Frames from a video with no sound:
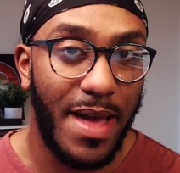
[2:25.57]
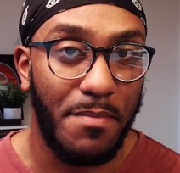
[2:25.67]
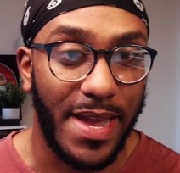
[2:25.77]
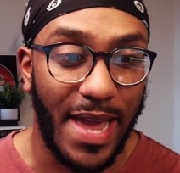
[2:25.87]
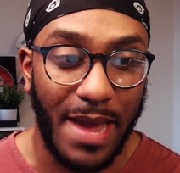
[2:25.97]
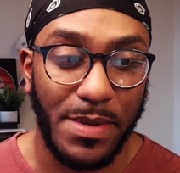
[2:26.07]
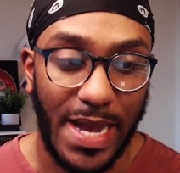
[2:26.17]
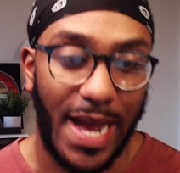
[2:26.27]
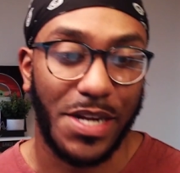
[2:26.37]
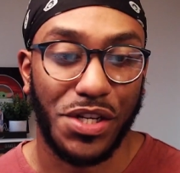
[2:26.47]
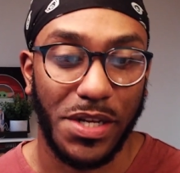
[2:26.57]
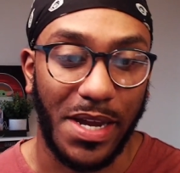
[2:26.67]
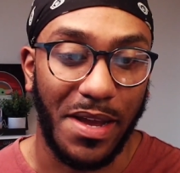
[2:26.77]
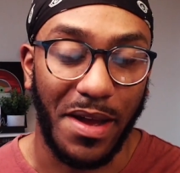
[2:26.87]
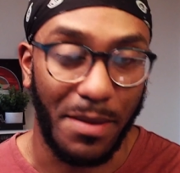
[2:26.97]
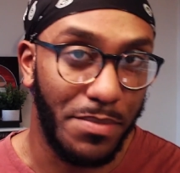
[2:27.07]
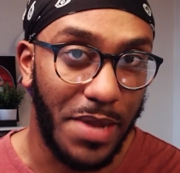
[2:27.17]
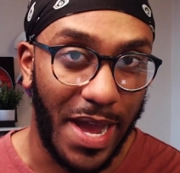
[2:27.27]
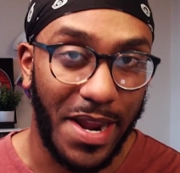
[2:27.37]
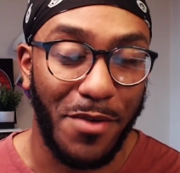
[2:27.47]
My game is actually
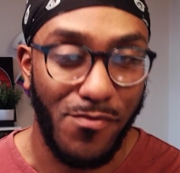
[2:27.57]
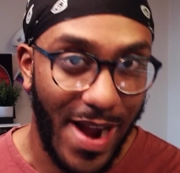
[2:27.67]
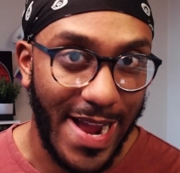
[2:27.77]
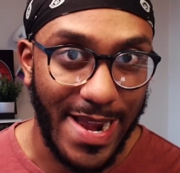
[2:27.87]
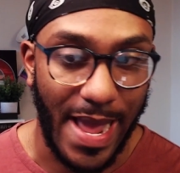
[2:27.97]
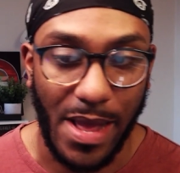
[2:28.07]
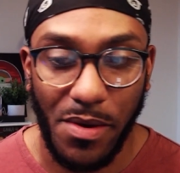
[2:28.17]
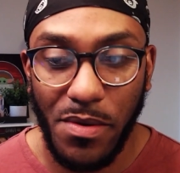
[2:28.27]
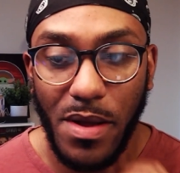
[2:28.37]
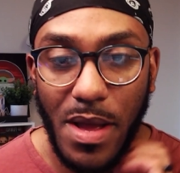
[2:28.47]
updating right now,